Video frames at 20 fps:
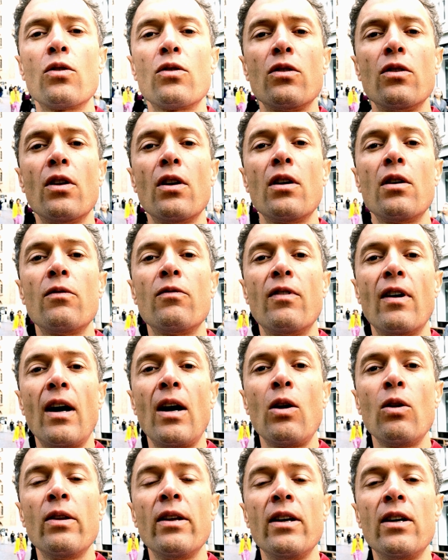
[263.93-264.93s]
The
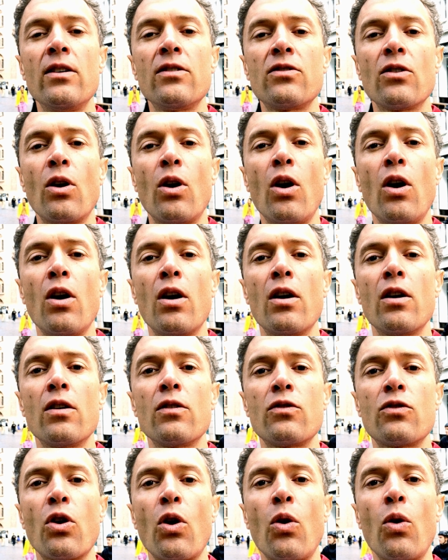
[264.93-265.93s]
vowel here is O,
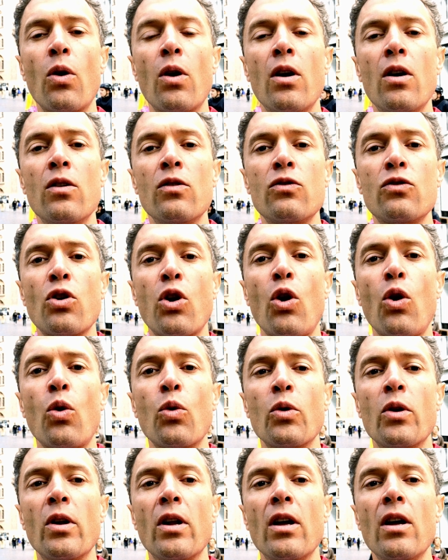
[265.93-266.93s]
tårn,
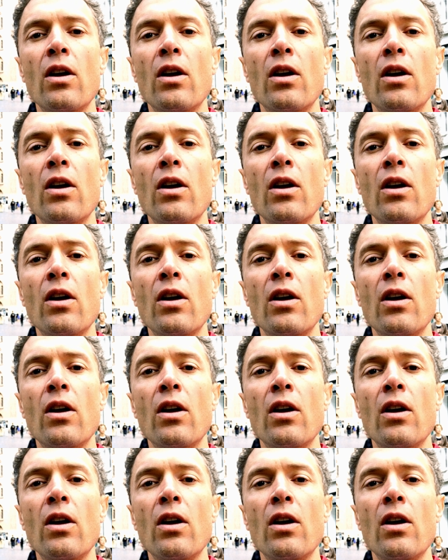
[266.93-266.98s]
tårn.